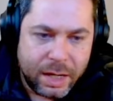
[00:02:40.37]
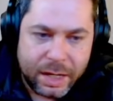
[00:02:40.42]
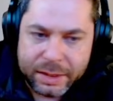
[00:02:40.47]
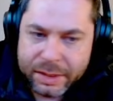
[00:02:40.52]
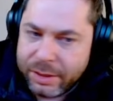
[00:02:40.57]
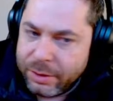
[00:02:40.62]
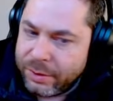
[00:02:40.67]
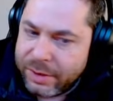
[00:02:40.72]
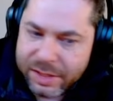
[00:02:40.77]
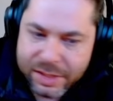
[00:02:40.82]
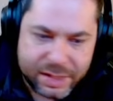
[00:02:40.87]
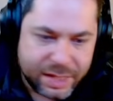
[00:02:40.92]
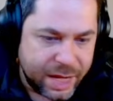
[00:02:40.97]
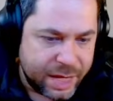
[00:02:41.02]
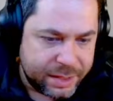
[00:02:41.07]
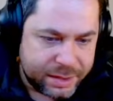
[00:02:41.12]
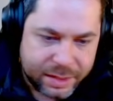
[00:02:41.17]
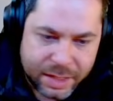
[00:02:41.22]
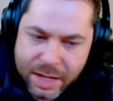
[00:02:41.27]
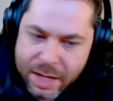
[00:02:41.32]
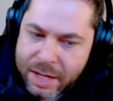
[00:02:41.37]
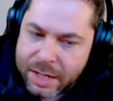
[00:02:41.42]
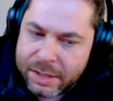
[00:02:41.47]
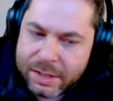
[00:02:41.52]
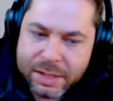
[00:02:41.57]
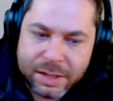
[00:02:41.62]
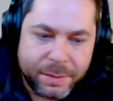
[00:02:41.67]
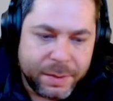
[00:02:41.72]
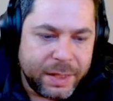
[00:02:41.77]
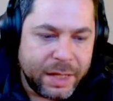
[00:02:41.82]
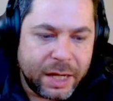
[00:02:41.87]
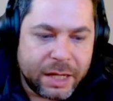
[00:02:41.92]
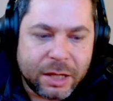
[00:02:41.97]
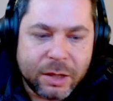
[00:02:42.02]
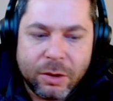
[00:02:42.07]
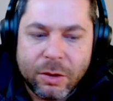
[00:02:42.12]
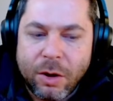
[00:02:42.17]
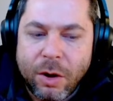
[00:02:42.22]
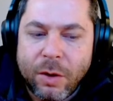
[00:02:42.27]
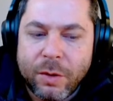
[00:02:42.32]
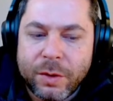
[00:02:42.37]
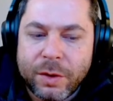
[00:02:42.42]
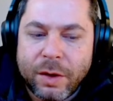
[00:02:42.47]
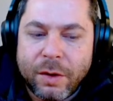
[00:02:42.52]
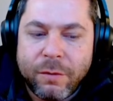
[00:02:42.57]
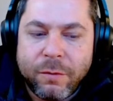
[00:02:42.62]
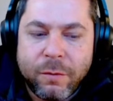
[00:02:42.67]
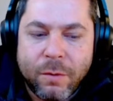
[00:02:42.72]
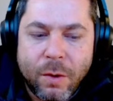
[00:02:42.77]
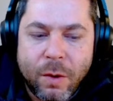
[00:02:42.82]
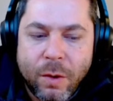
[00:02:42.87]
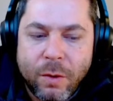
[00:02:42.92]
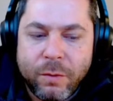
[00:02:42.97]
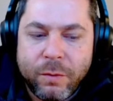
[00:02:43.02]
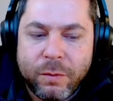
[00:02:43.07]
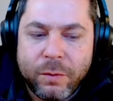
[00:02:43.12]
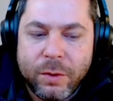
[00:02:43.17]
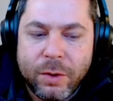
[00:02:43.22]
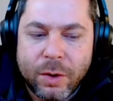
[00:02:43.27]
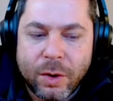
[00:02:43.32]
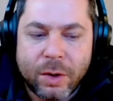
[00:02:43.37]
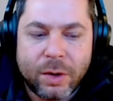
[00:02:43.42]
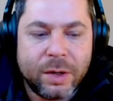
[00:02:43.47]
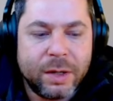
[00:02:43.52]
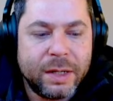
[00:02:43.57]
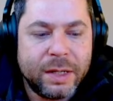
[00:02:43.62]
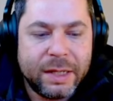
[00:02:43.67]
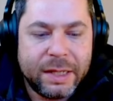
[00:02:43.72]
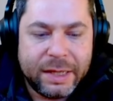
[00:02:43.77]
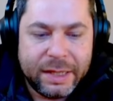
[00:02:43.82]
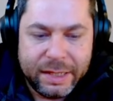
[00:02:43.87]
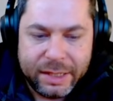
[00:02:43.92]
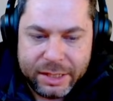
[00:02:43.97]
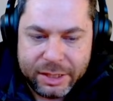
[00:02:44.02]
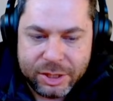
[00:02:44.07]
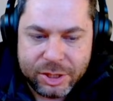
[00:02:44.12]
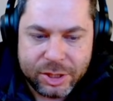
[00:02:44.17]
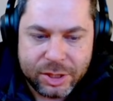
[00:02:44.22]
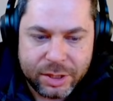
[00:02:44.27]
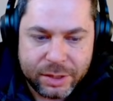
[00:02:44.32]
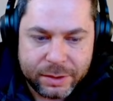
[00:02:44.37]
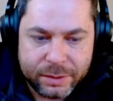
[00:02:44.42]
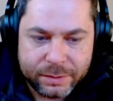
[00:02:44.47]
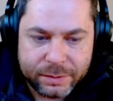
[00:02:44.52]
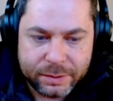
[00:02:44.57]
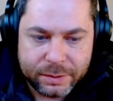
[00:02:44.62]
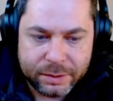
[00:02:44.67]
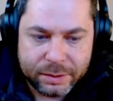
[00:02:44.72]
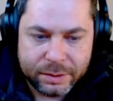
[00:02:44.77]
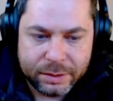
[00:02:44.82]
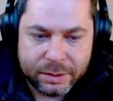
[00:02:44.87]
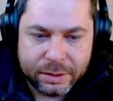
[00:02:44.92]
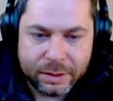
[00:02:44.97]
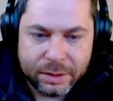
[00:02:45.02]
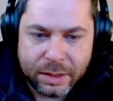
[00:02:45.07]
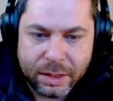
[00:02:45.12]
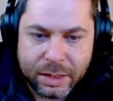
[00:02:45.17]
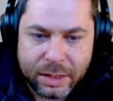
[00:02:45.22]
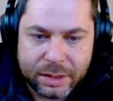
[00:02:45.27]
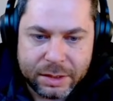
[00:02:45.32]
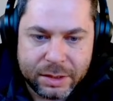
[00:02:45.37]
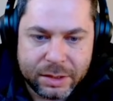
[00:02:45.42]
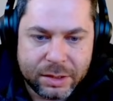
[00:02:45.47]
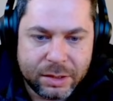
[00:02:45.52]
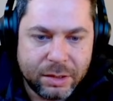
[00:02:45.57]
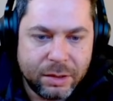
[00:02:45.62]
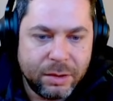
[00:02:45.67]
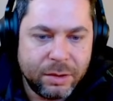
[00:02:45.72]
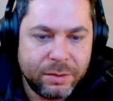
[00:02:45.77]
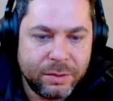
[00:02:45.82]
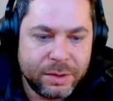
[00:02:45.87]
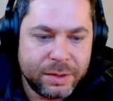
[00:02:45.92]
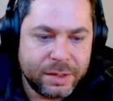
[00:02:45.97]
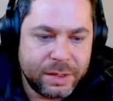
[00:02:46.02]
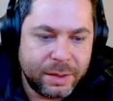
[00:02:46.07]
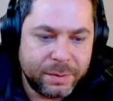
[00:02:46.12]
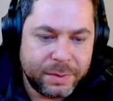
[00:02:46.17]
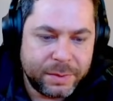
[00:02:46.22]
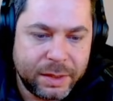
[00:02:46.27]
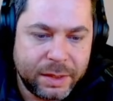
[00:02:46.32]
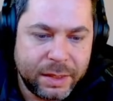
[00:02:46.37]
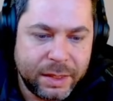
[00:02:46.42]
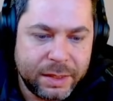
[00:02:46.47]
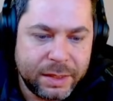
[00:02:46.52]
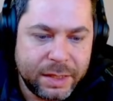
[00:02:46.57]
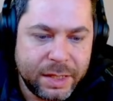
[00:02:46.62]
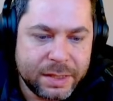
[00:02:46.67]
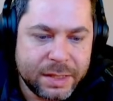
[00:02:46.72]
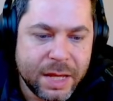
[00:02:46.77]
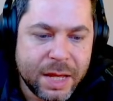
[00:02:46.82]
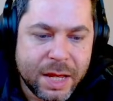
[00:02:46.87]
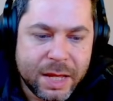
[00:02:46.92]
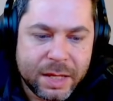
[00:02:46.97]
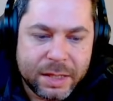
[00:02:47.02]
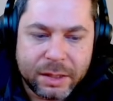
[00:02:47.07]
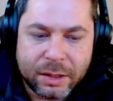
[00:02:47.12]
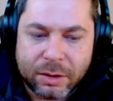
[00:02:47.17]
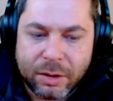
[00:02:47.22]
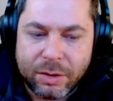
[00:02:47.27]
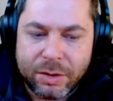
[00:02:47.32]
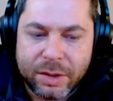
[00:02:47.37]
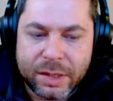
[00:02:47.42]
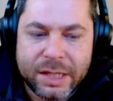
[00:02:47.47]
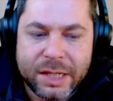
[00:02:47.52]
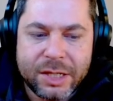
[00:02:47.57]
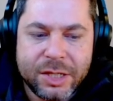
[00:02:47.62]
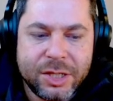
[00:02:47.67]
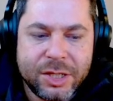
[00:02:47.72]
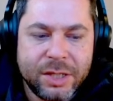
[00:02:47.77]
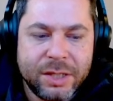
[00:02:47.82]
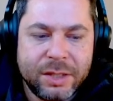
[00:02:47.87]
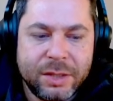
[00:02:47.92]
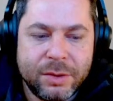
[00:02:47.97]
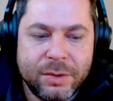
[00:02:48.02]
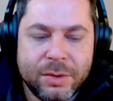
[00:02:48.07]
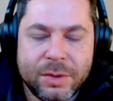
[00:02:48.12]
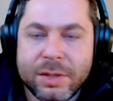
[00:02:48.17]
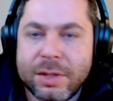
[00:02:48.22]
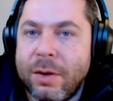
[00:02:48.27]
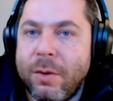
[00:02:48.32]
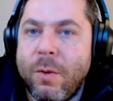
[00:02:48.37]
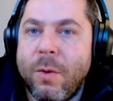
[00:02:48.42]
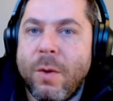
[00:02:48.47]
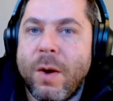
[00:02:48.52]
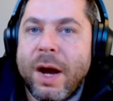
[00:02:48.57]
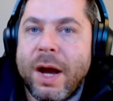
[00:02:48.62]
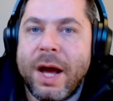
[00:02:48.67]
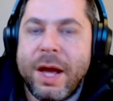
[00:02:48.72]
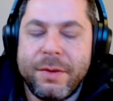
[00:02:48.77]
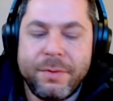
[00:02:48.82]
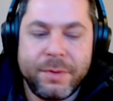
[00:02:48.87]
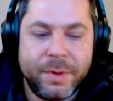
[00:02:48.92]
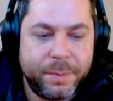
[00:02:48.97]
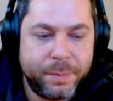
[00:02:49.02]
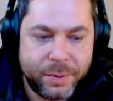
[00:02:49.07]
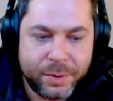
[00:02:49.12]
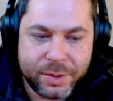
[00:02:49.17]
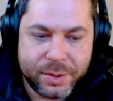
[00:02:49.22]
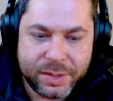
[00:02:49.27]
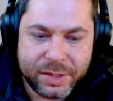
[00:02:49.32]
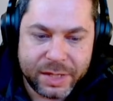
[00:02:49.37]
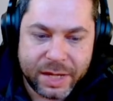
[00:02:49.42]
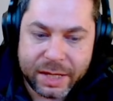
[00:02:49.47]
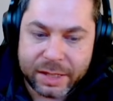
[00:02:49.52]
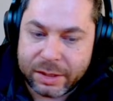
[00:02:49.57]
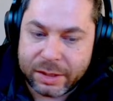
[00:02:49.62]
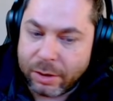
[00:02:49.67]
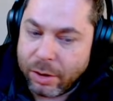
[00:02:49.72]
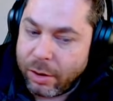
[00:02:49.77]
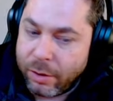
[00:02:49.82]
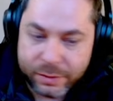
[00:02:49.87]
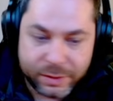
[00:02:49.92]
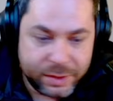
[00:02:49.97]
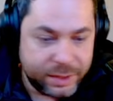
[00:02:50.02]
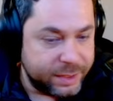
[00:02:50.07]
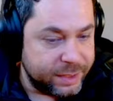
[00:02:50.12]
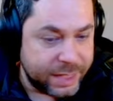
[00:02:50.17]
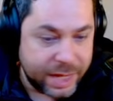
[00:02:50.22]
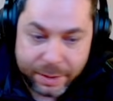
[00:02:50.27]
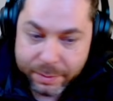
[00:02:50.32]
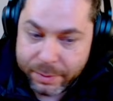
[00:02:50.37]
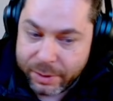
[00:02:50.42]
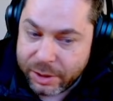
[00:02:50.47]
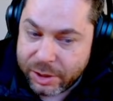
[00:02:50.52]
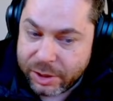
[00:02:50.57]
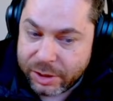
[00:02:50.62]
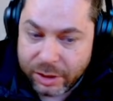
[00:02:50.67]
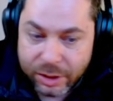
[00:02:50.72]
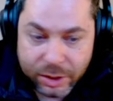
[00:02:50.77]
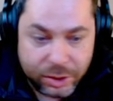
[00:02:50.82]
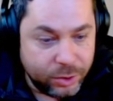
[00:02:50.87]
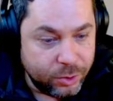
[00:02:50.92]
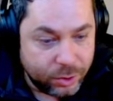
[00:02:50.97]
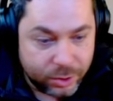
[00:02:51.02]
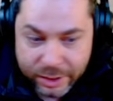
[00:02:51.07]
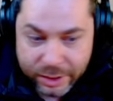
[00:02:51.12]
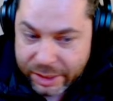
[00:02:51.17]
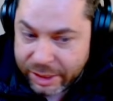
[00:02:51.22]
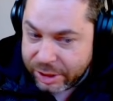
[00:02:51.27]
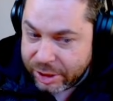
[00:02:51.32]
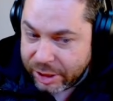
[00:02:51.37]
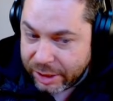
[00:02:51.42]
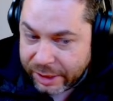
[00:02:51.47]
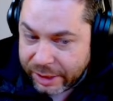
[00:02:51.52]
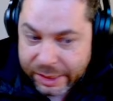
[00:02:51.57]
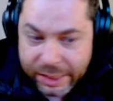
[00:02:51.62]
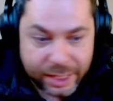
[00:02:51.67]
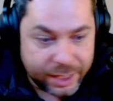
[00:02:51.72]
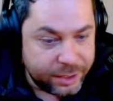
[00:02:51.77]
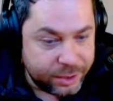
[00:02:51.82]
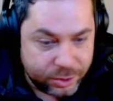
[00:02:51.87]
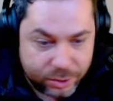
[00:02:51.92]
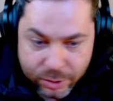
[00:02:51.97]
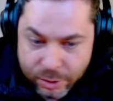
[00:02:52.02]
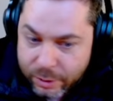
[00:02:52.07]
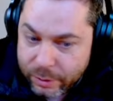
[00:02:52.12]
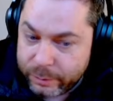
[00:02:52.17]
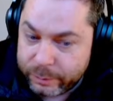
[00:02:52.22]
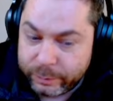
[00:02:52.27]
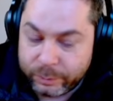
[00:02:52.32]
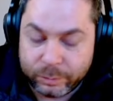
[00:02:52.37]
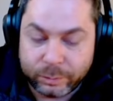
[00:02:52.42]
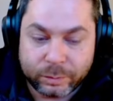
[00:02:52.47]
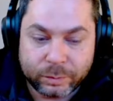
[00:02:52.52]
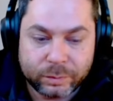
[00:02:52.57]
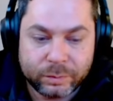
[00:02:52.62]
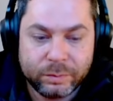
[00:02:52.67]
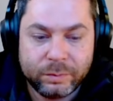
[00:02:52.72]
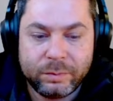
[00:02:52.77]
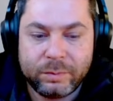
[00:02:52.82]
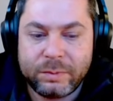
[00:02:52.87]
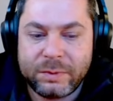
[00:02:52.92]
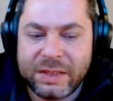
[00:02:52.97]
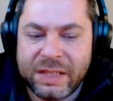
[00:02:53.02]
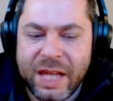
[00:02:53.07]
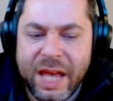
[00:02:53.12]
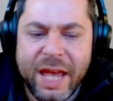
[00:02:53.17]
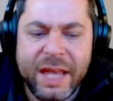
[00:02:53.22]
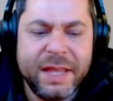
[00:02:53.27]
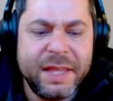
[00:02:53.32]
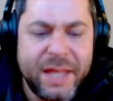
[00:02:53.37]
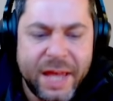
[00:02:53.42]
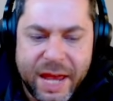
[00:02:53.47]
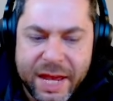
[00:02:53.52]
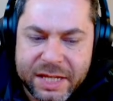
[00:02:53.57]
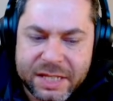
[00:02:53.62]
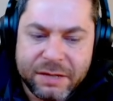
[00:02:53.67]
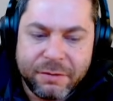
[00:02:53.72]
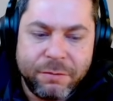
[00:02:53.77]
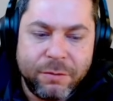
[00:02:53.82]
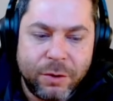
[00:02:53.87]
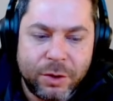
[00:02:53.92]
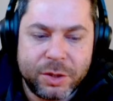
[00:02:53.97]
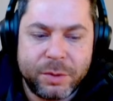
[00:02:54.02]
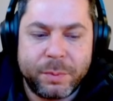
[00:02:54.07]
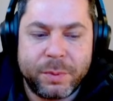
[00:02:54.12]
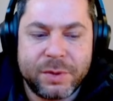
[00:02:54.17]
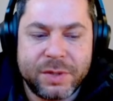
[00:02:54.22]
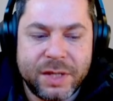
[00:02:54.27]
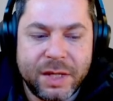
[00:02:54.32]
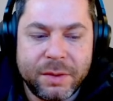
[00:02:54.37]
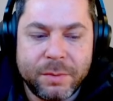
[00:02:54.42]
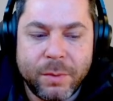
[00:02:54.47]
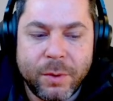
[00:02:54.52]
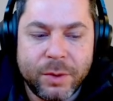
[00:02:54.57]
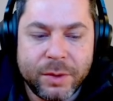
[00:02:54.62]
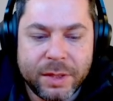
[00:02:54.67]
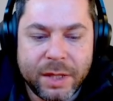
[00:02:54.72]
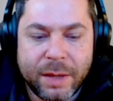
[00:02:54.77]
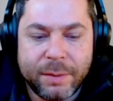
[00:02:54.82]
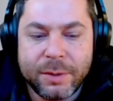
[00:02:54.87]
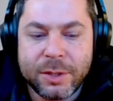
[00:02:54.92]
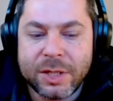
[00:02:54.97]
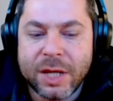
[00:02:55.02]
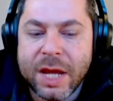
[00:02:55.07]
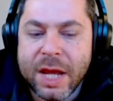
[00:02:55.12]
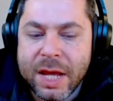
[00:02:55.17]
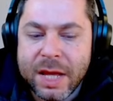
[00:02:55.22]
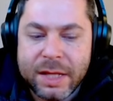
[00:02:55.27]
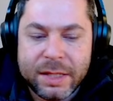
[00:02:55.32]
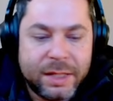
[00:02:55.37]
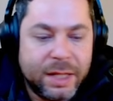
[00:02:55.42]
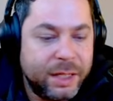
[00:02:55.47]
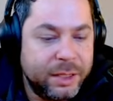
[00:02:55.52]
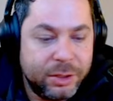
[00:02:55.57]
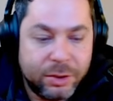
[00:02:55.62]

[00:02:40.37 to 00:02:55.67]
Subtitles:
till these days. Summon a clone of your legion. This clone is something like this. The cloned legion deals 100% of the damage your legion can do and takes 40% more damage than